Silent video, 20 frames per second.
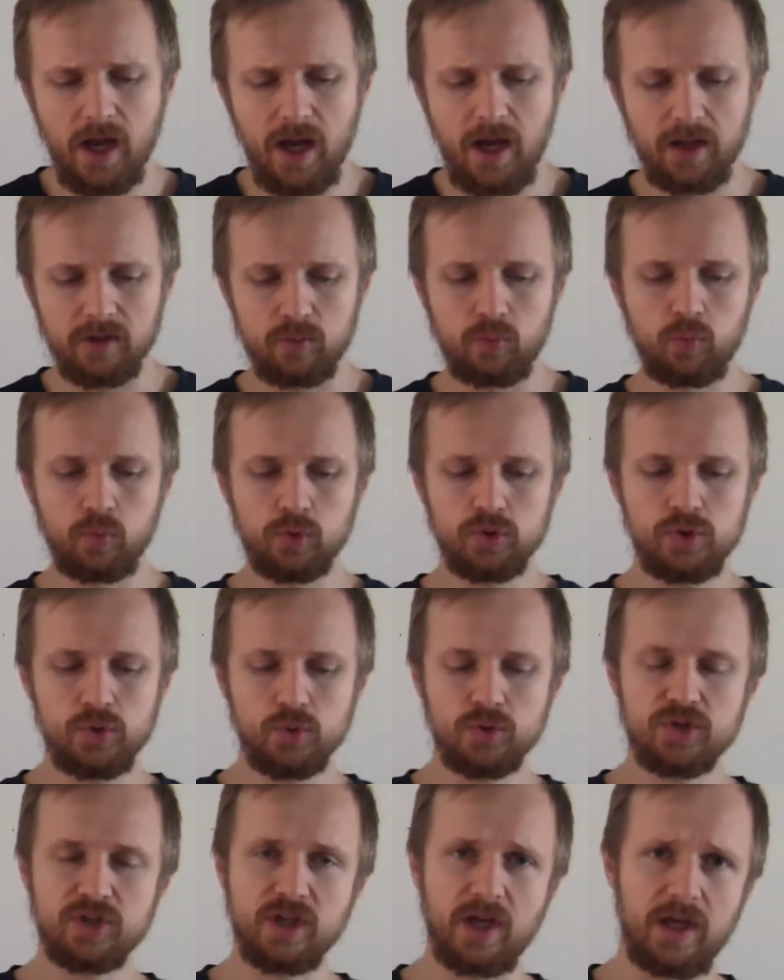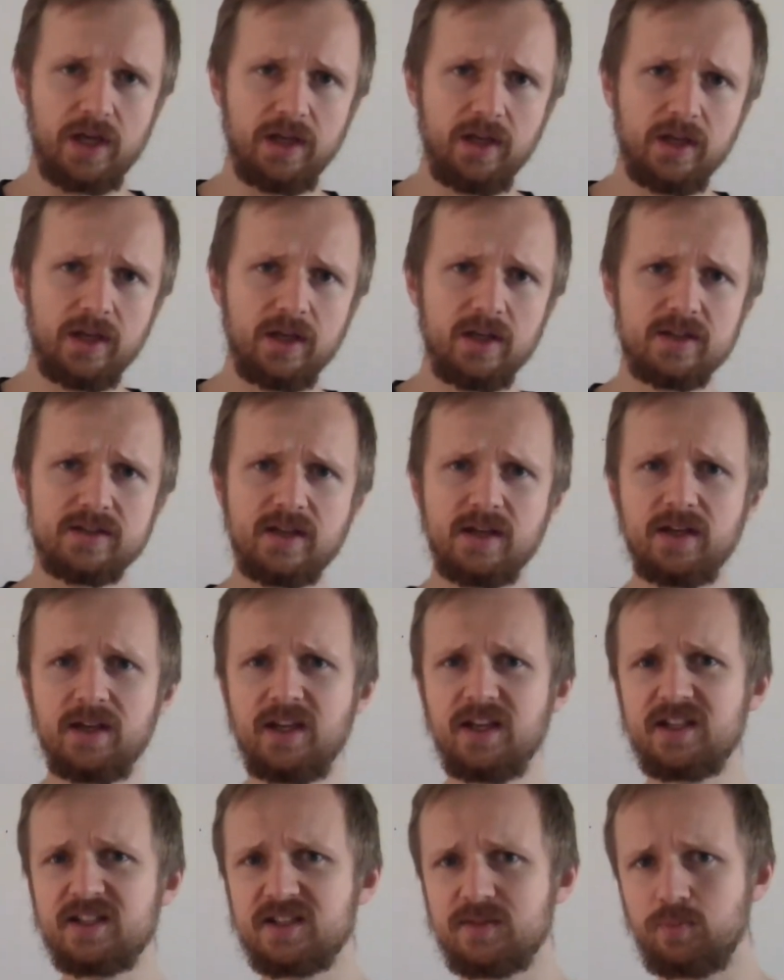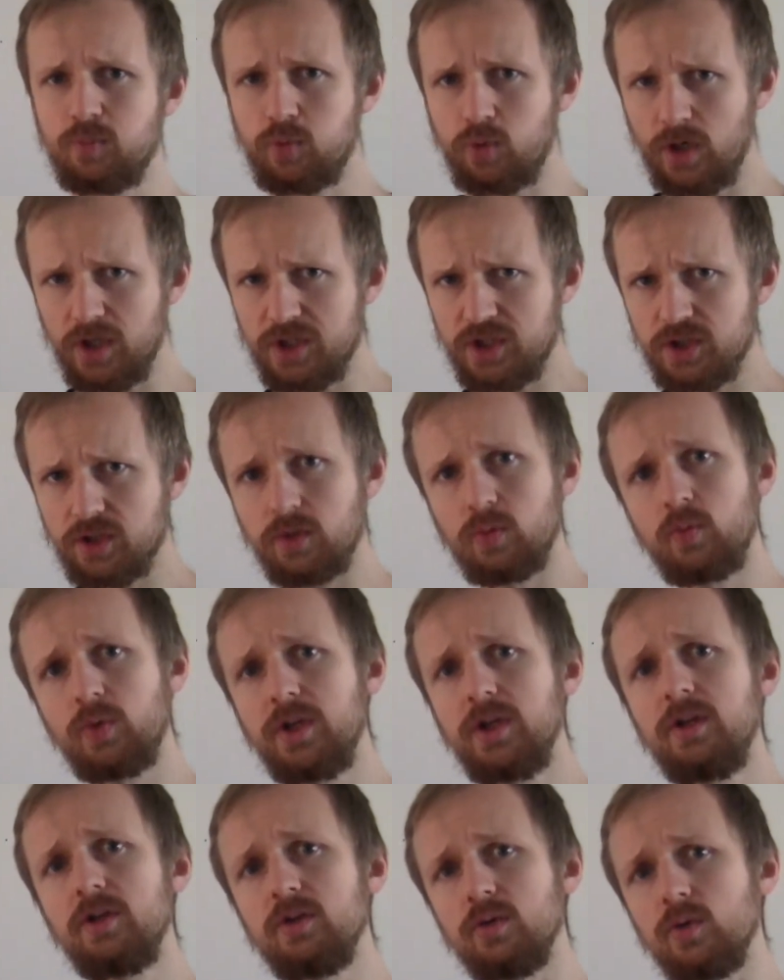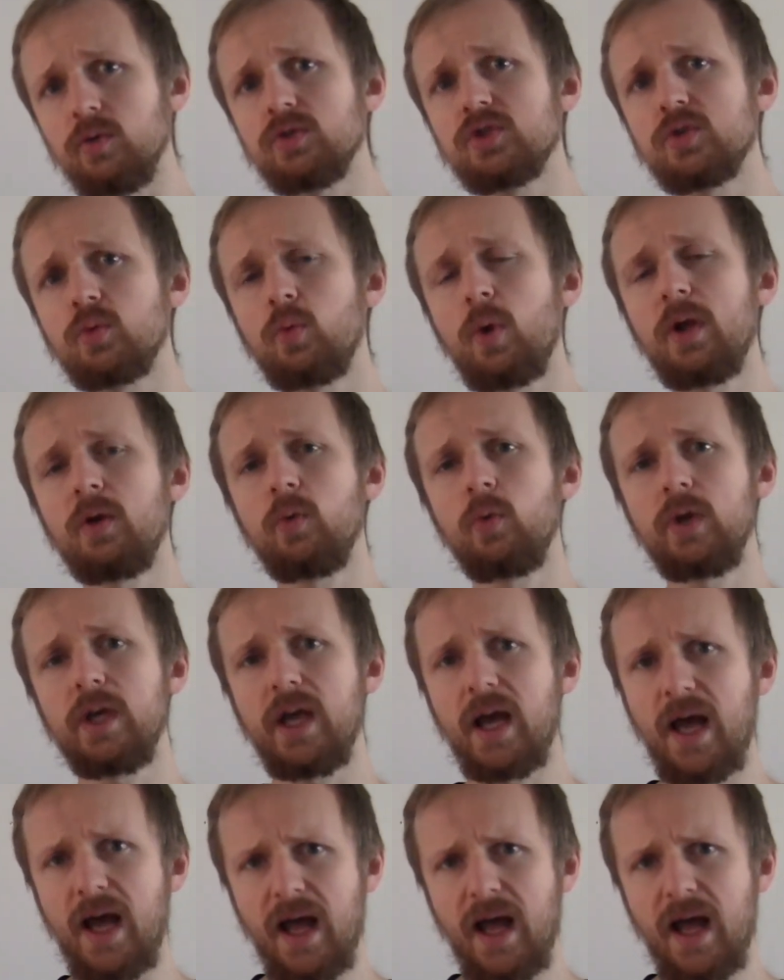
And would you say is an expression we use when we